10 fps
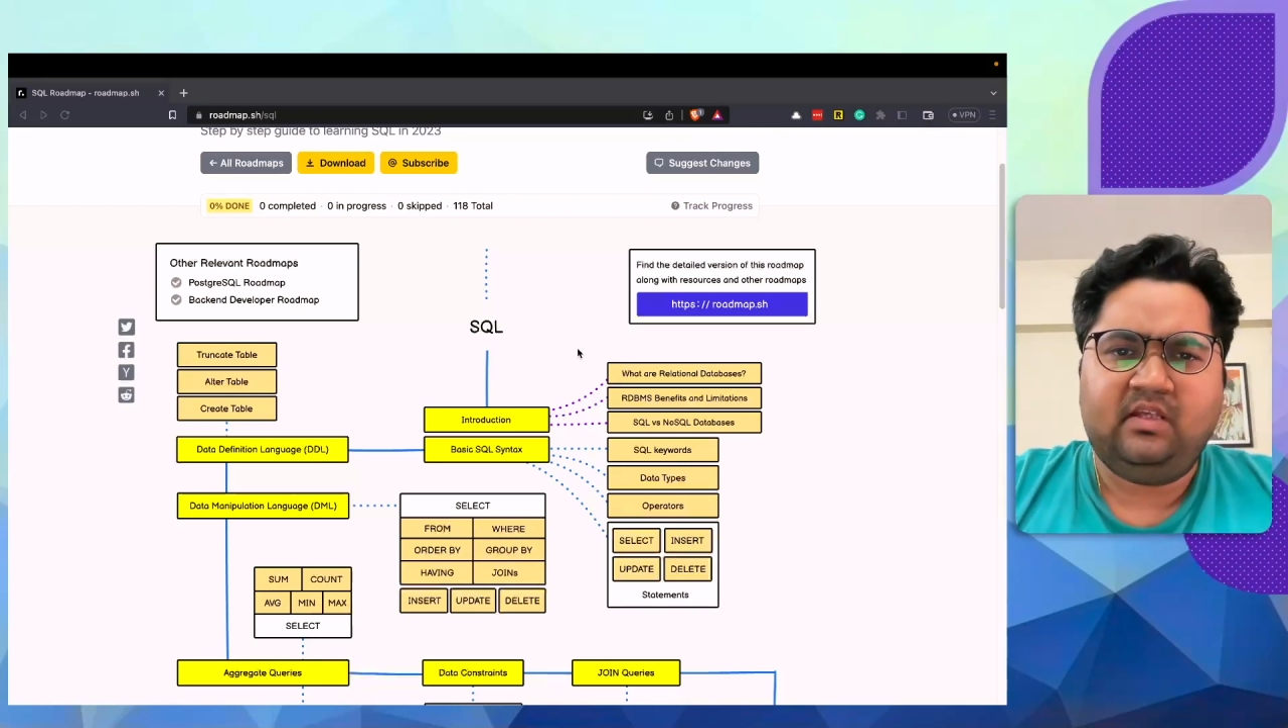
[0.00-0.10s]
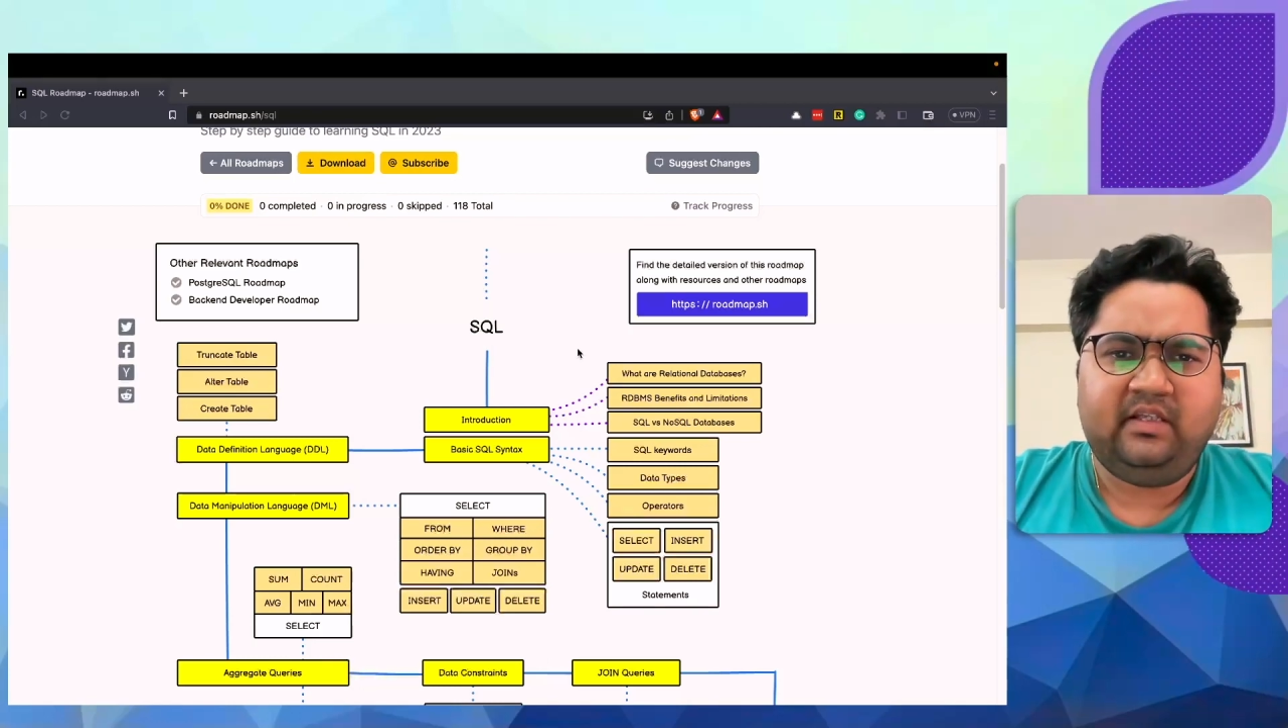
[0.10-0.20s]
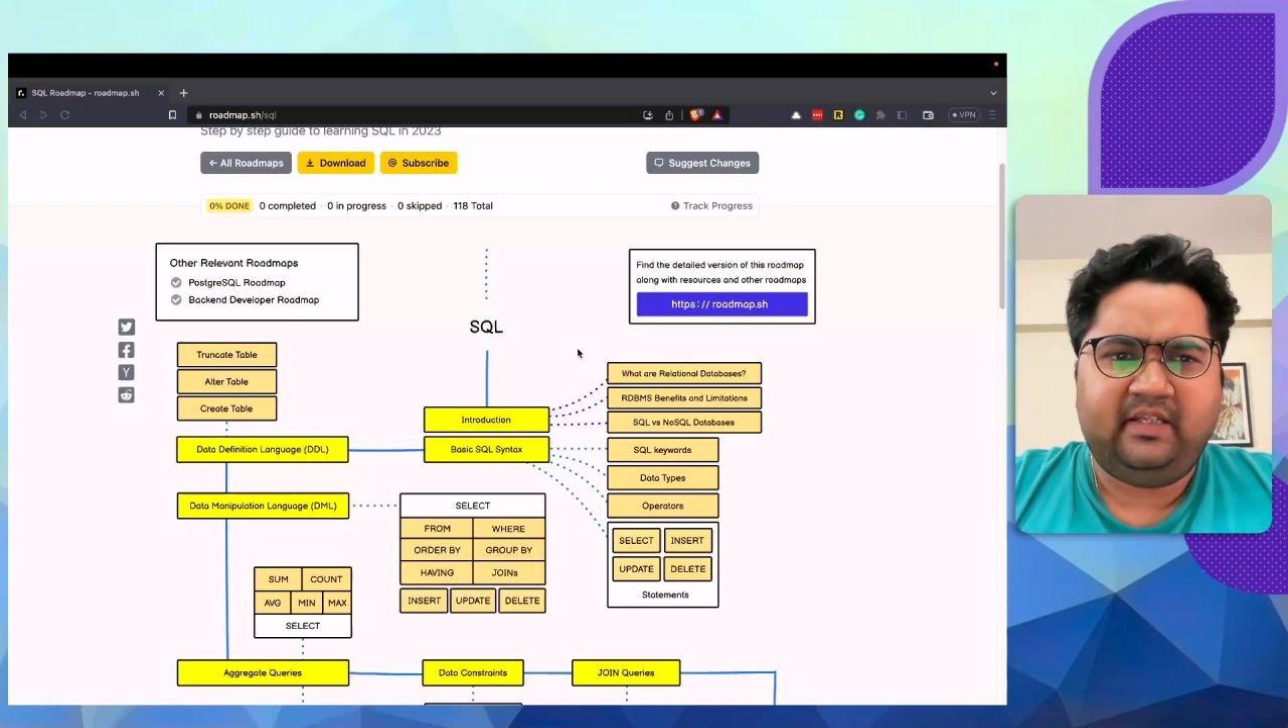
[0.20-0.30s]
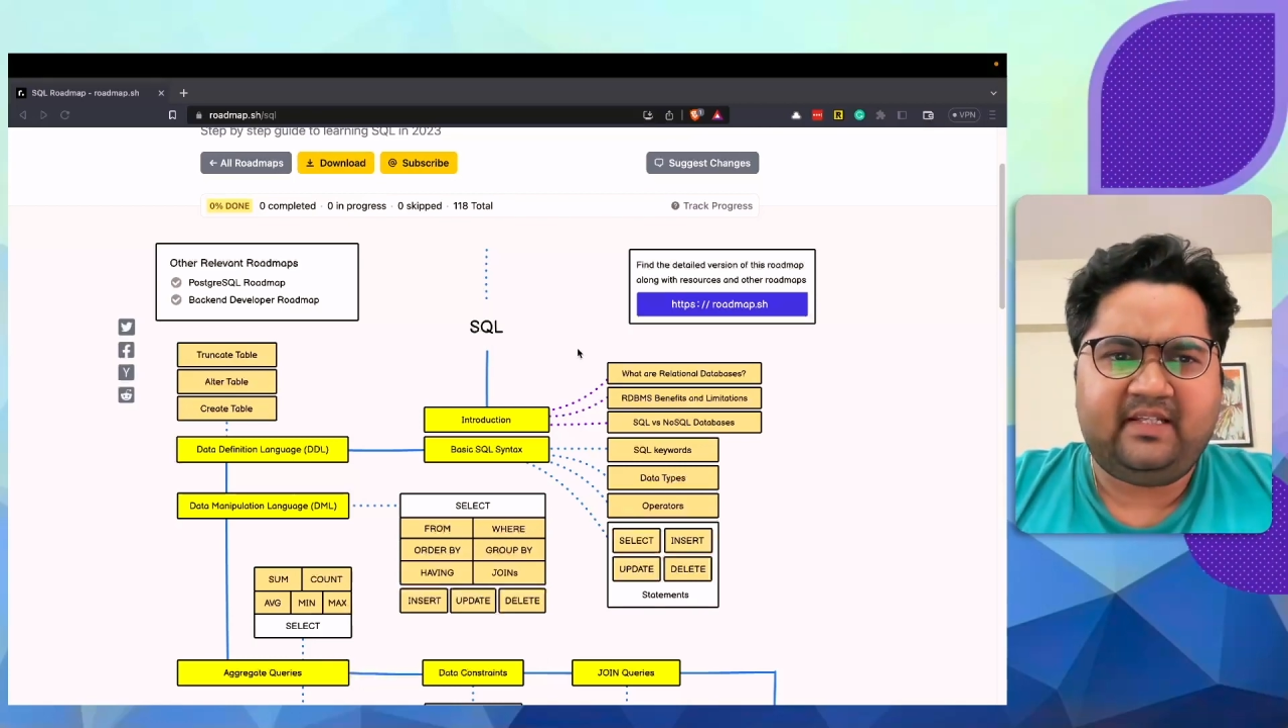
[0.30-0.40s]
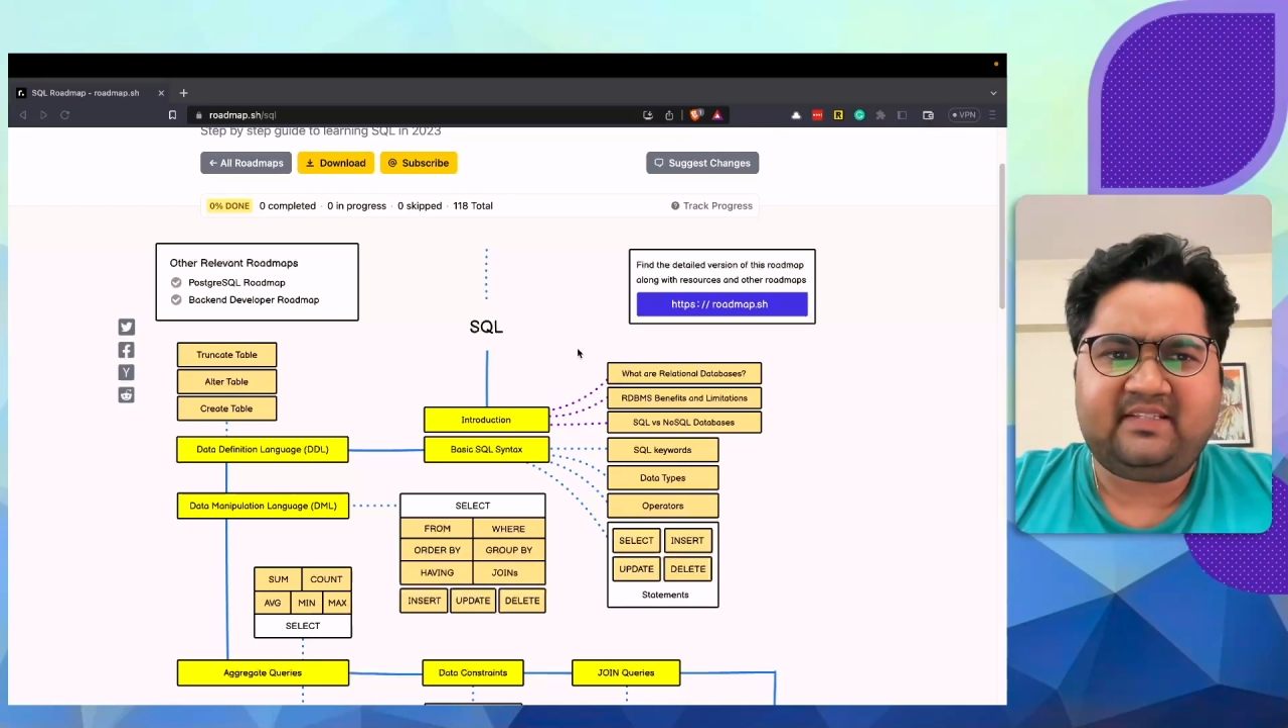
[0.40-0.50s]

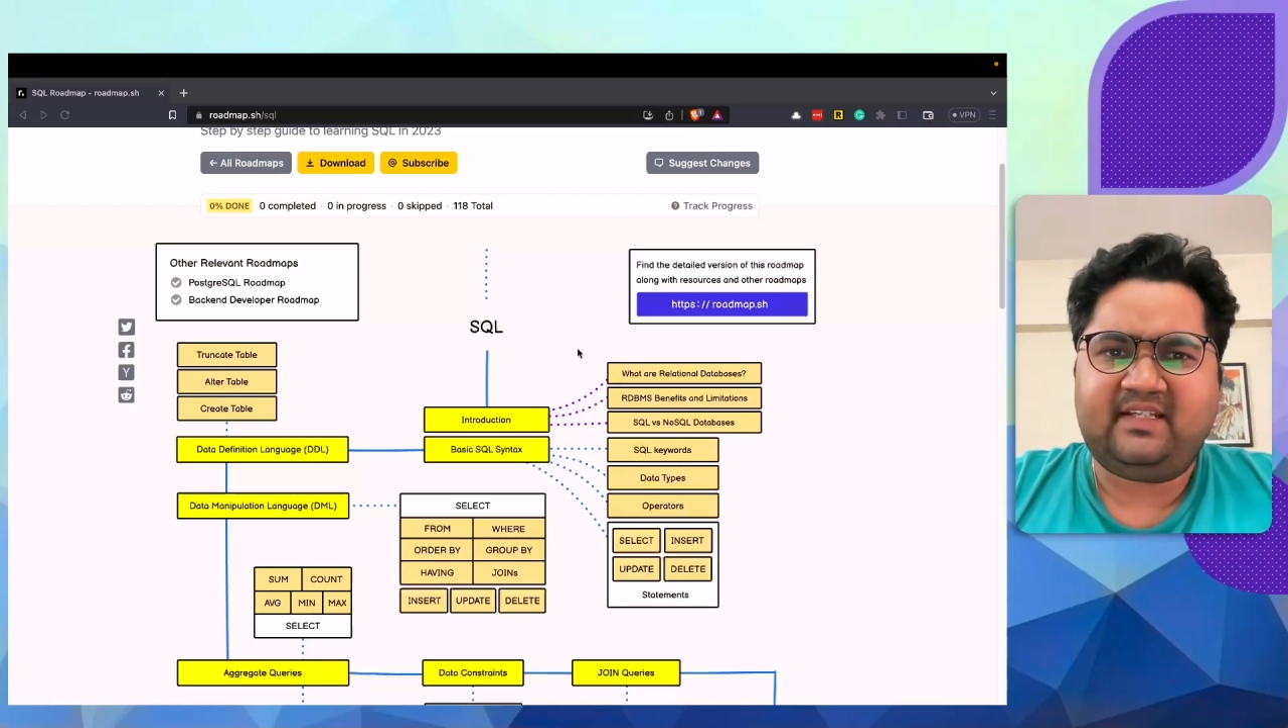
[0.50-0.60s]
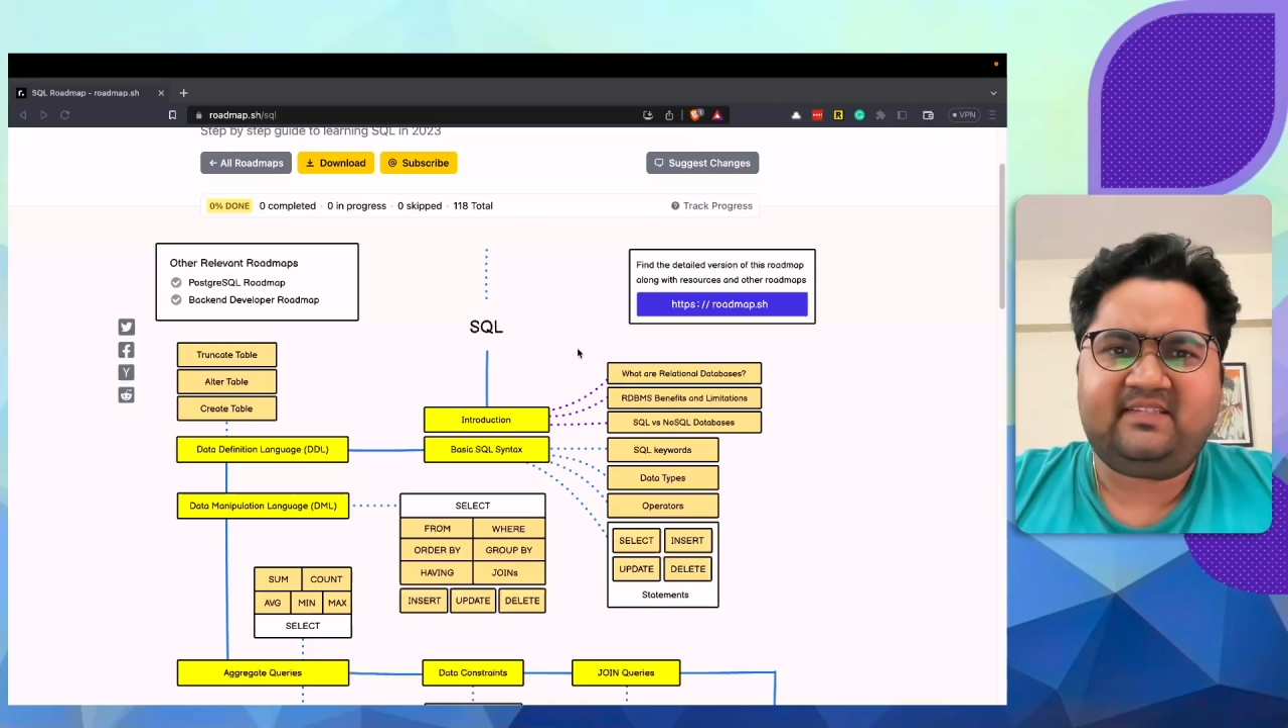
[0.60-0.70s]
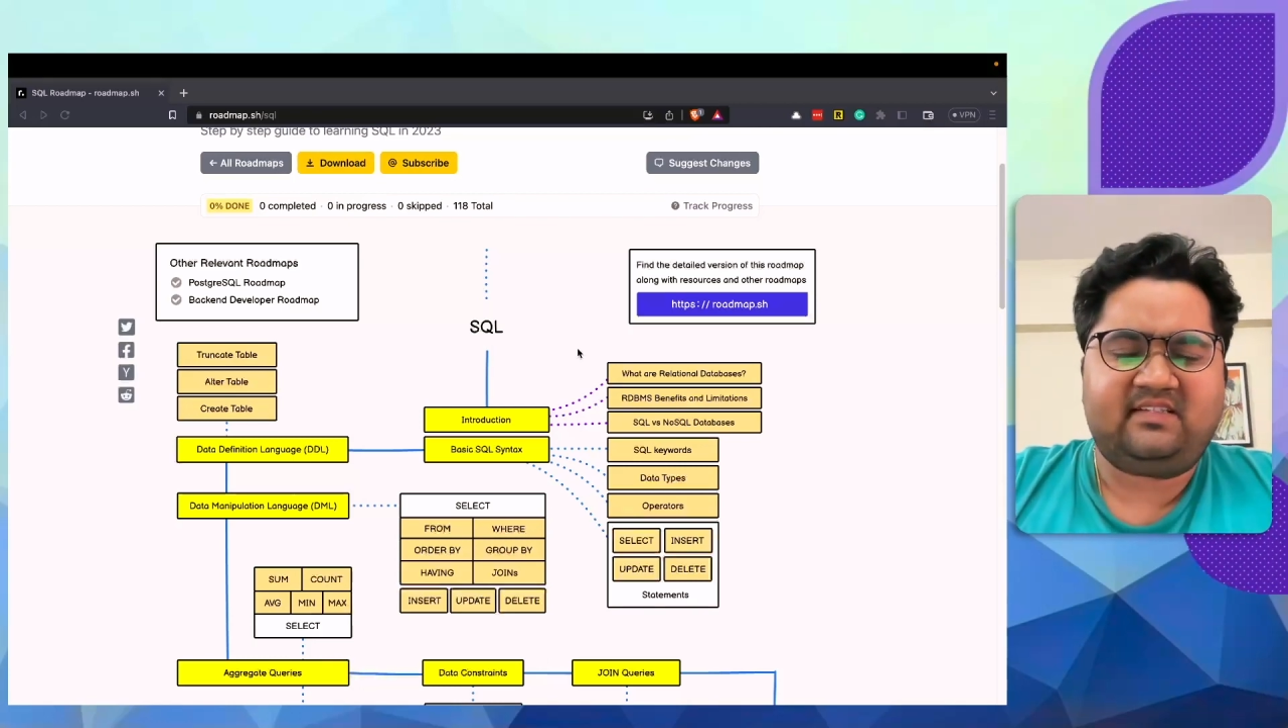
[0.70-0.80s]
Let's get